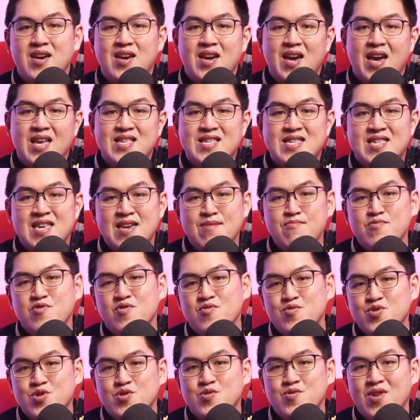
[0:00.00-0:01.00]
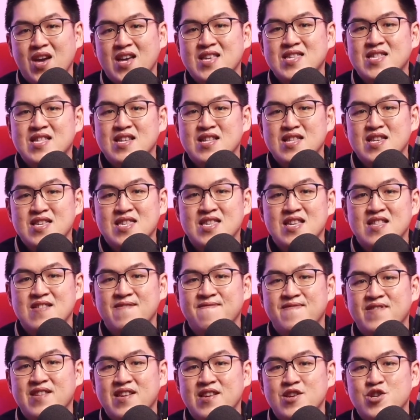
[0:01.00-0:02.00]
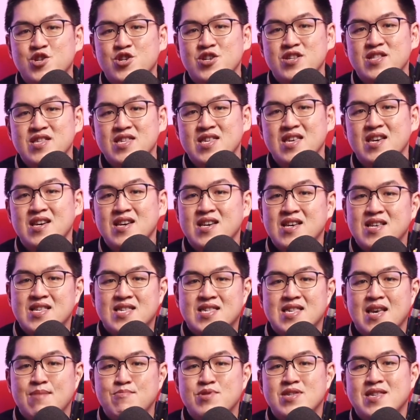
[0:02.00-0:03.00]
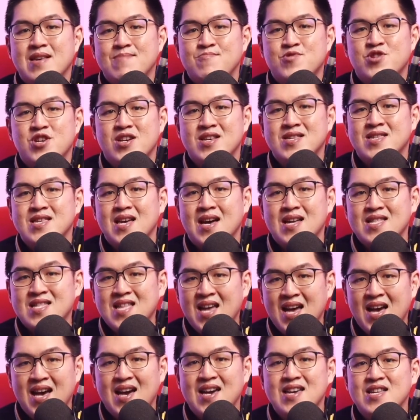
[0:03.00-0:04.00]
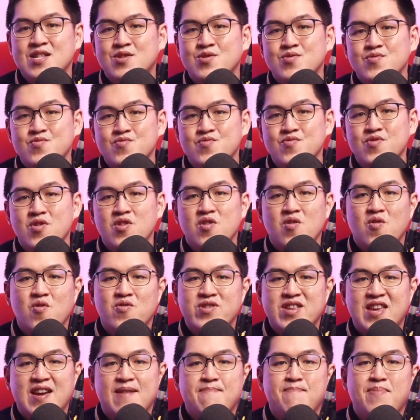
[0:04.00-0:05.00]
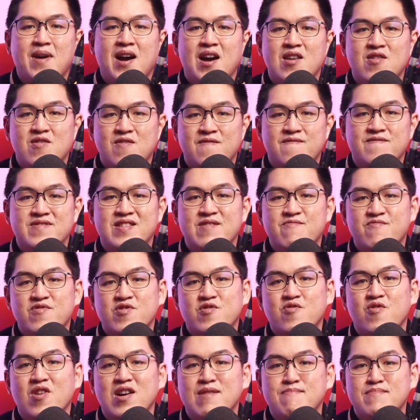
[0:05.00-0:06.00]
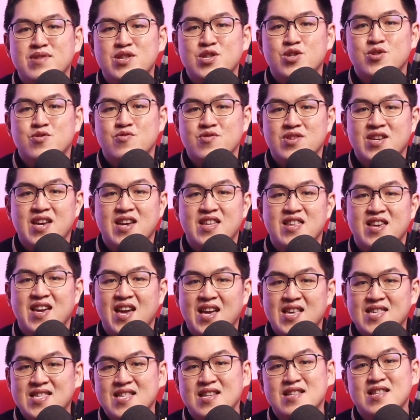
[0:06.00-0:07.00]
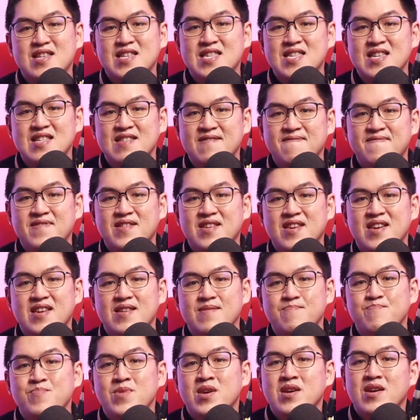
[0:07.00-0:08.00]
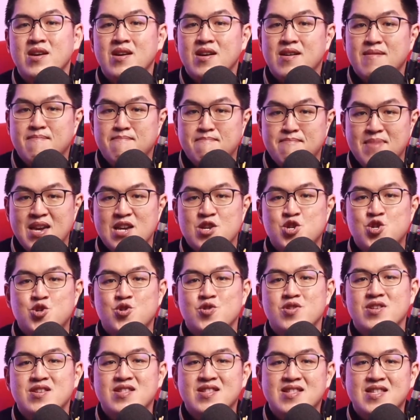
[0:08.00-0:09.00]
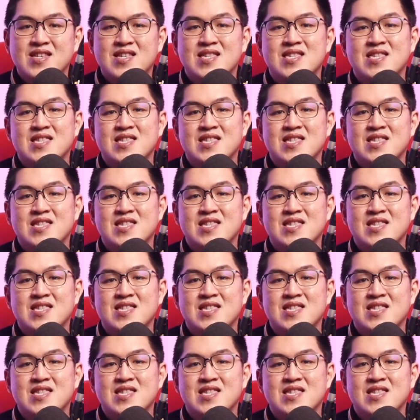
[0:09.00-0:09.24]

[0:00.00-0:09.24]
And same goes to external certifications. Some subjects are tied to or they are part of the requirements to get an external certificate. Make sure these